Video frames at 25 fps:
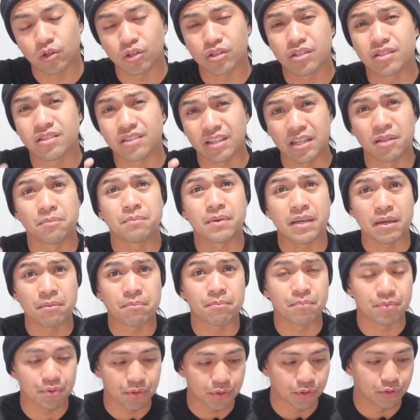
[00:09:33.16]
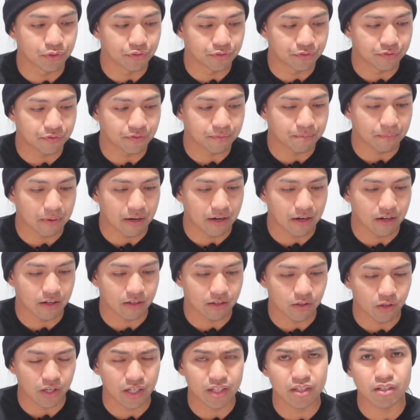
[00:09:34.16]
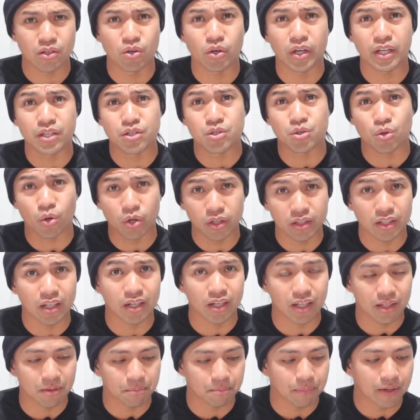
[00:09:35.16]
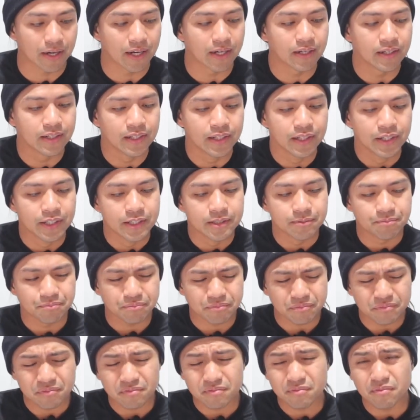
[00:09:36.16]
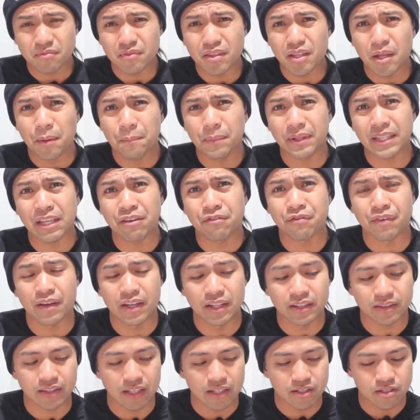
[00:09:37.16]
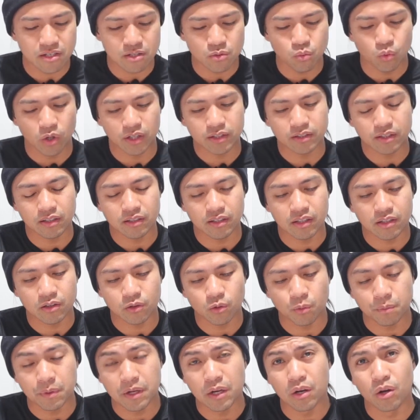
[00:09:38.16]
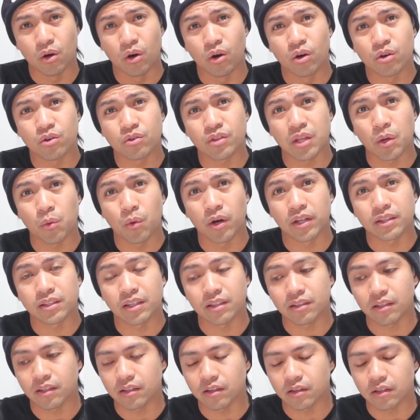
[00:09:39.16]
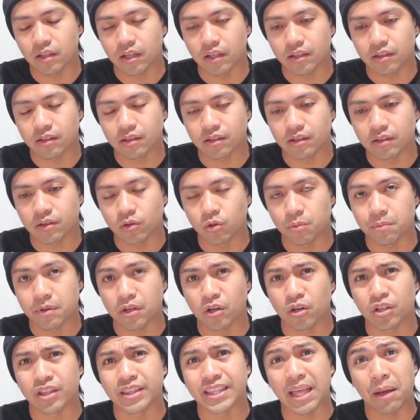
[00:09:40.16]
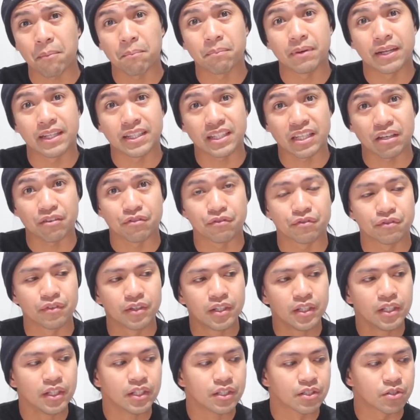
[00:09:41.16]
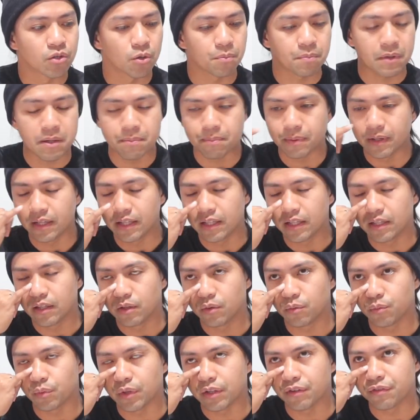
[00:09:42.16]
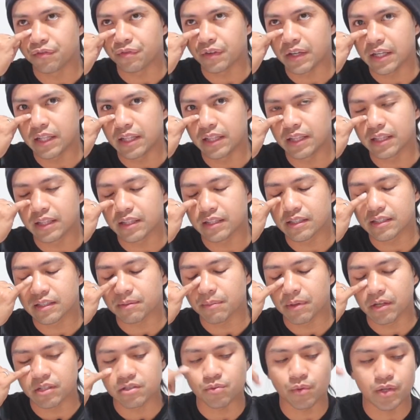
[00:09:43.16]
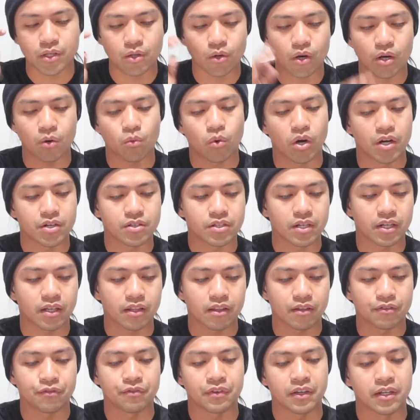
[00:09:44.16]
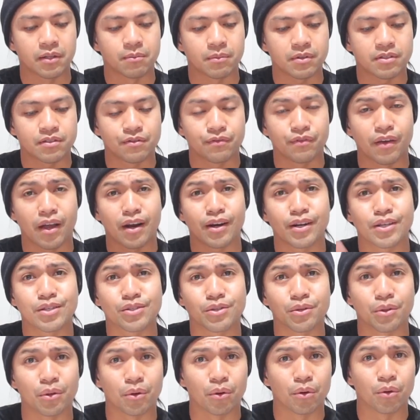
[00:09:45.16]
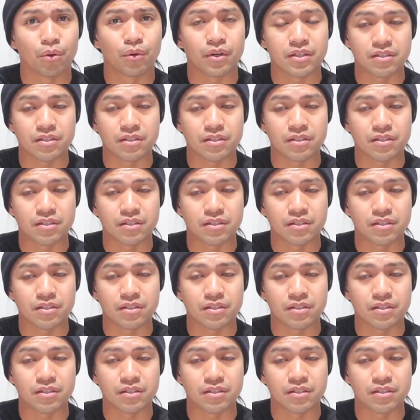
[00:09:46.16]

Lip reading: still be improved. Parang you can shorten it pa. But I felt they just wanted it to be long. They wanted it to be contemplative. So people will feel, because when you are watching the film, it's very slow.